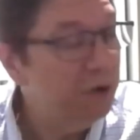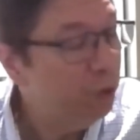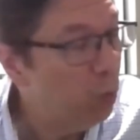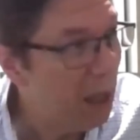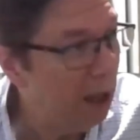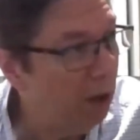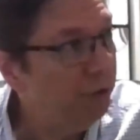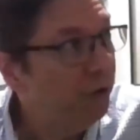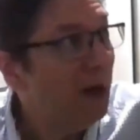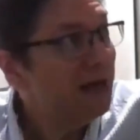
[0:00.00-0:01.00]
as well.
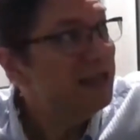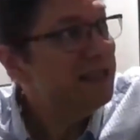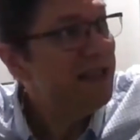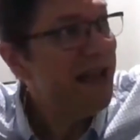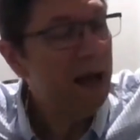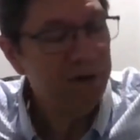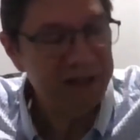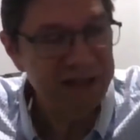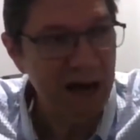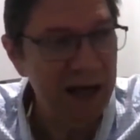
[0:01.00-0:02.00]
So I can see
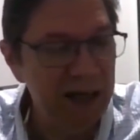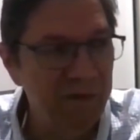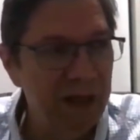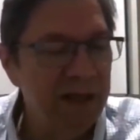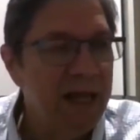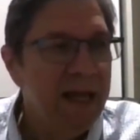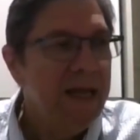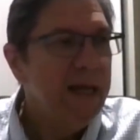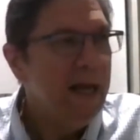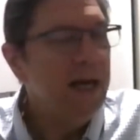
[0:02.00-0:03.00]
outside of it
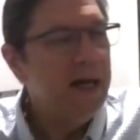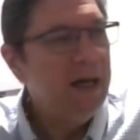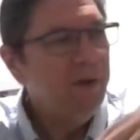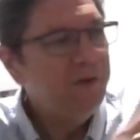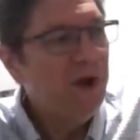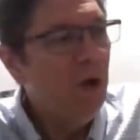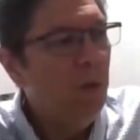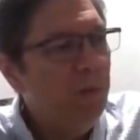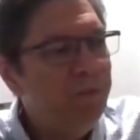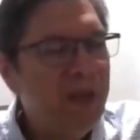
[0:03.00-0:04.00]
uh,
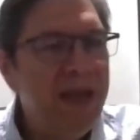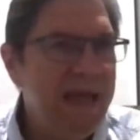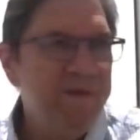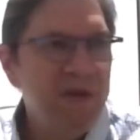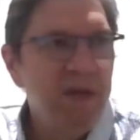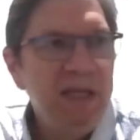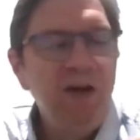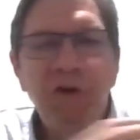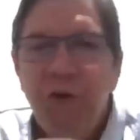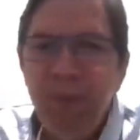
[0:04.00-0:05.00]
so in the
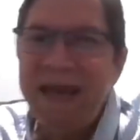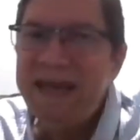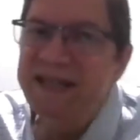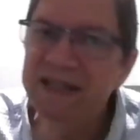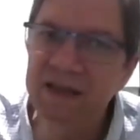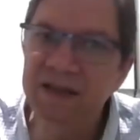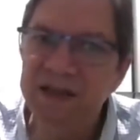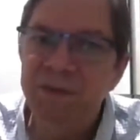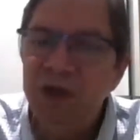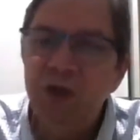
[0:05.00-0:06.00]
little
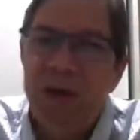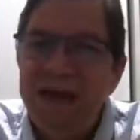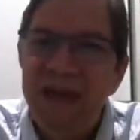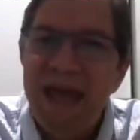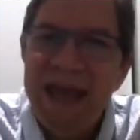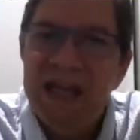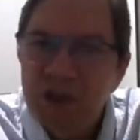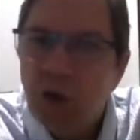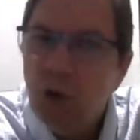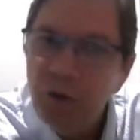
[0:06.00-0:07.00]
spaces between the
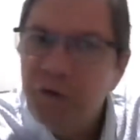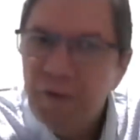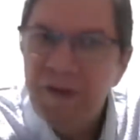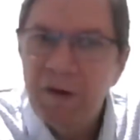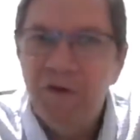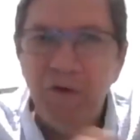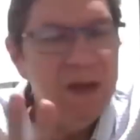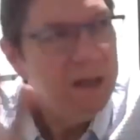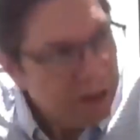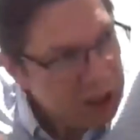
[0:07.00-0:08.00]
angels, there's
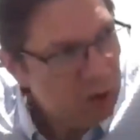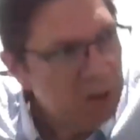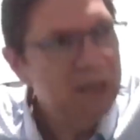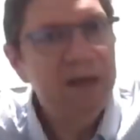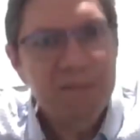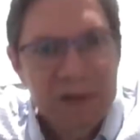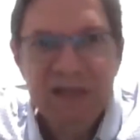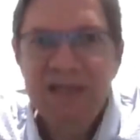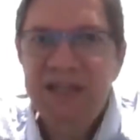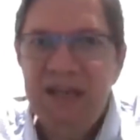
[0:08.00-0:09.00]
you can
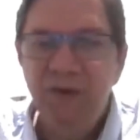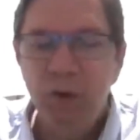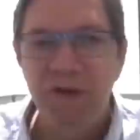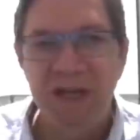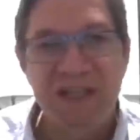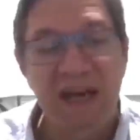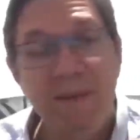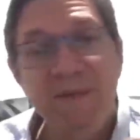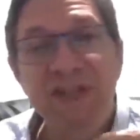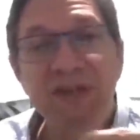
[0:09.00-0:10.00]
see through this. And
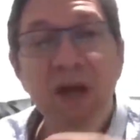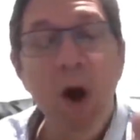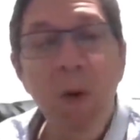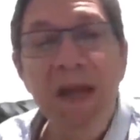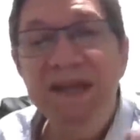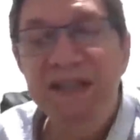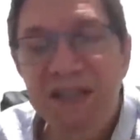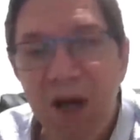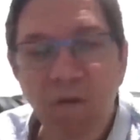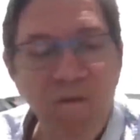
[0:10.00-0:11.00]
I'm going
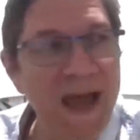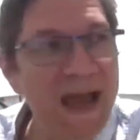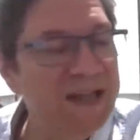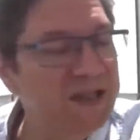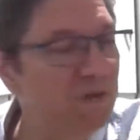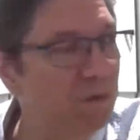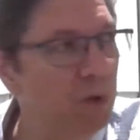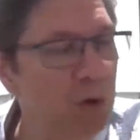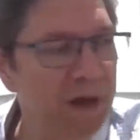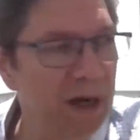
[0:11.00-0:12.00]
so fast
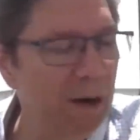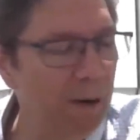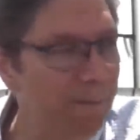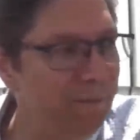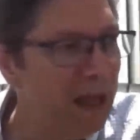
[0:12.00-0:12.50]
through there